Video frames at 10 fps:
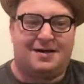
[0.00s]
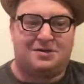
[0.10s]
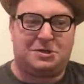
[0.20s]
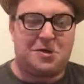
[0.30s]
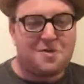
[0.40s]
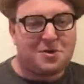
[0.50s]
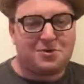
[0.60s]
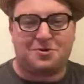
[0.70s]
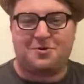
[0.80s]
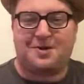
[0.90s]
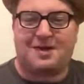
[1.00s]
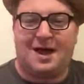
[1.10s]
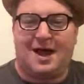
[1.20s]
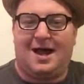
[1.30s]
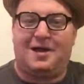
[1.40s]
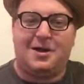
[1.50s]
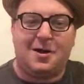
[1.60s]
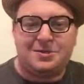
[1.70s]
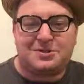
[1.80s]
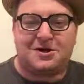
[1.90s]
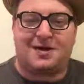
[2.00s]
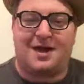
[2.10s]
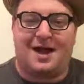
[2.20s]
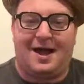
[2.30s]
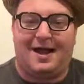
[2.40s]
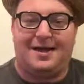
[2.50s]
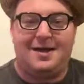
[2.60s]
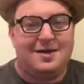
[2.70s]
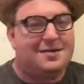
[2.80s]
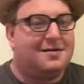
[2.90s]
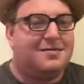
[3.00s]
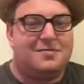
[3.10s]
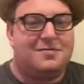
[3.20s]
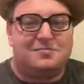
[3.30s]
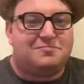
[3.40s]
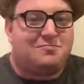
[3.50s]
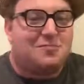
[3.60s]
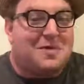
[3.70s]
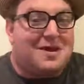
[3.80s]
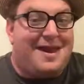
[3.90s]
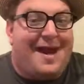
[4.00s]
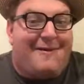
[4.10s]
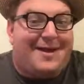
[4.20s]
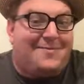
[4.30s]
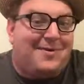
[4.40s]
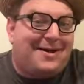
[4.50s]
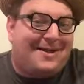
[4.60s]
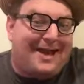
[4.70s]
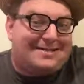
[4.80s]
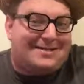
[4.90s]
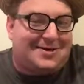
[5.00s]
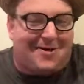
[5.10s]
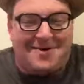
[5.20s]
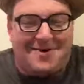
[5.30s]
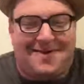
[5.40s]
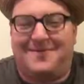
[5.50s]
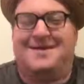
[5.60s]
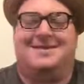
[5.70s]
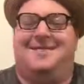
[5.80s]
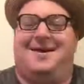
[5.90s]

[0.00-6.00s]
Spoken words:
Commercial guy. Co-star guy. Now I can put guest star on my resume.